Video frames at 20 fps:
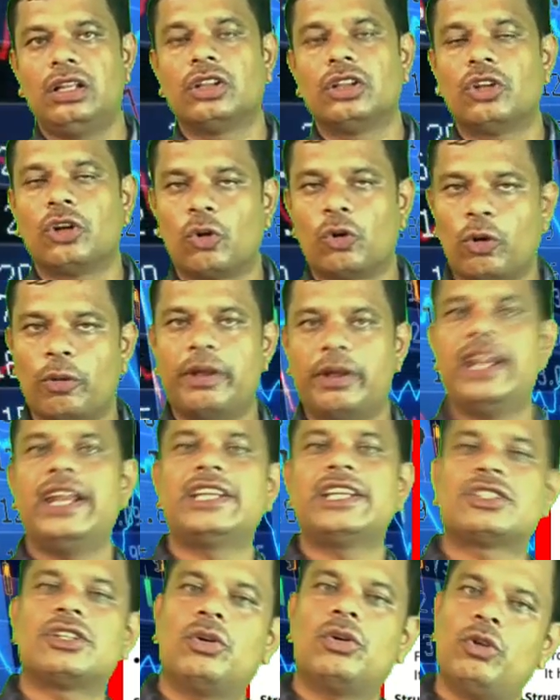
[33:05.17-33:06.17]
The
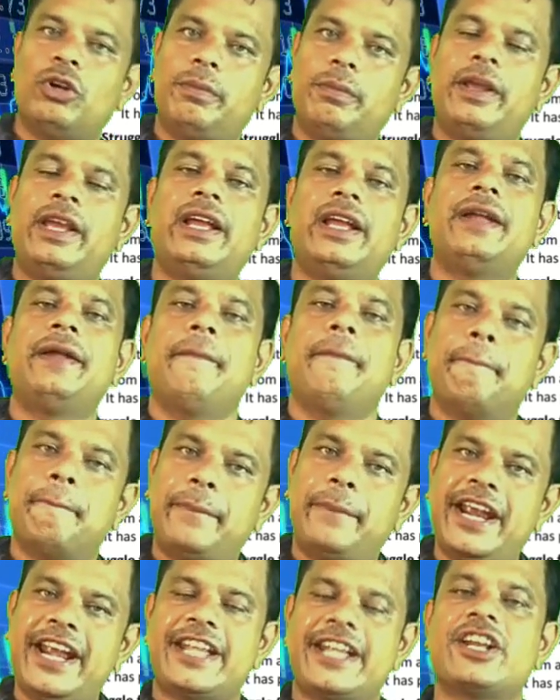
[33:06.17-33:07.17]
globalization will be
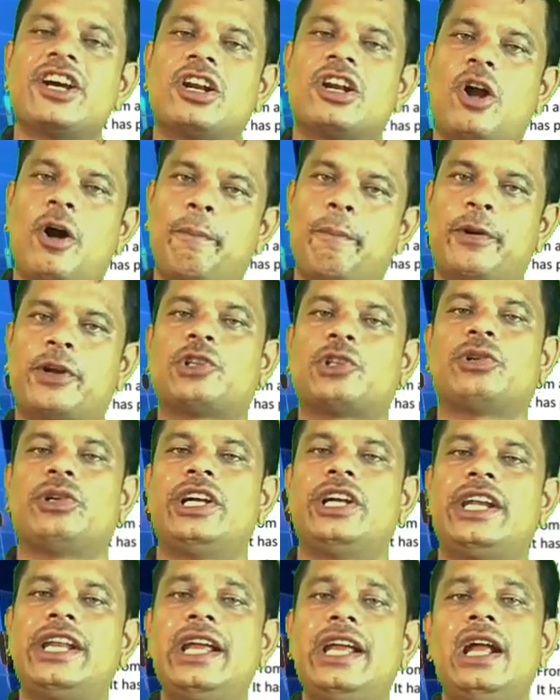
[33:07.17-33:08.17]
better
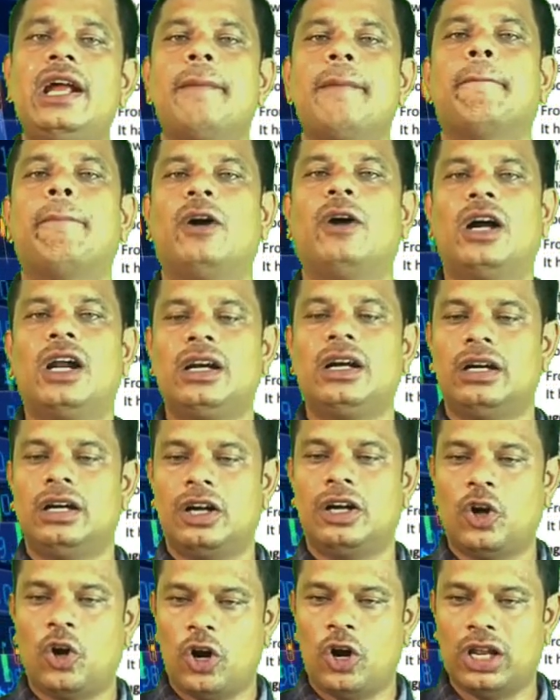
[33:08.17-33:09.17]
opportunity for
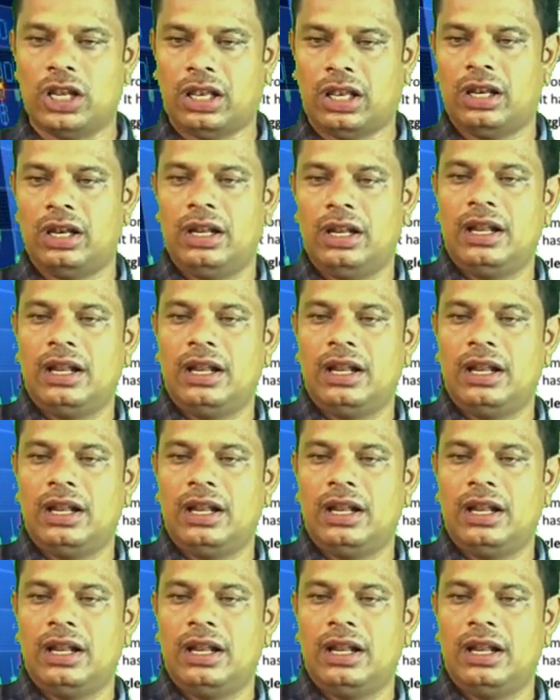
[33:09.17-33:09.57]
all,